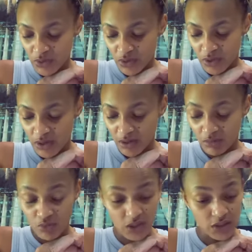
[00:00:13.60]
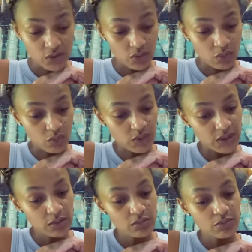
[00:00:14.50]
release on
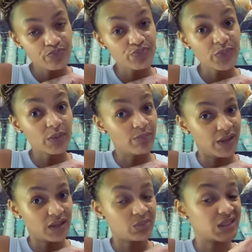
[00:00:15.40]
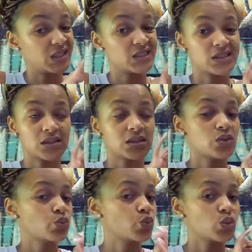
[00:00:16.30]
warning, bail applications,
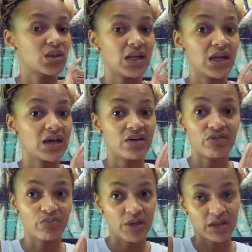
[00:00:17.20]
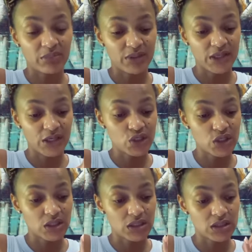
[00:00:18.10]
they love bail
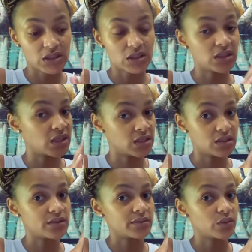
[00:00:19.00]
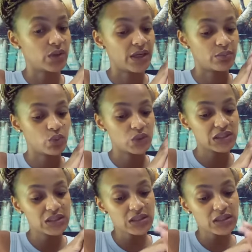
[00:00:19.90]
applications, that's quite important,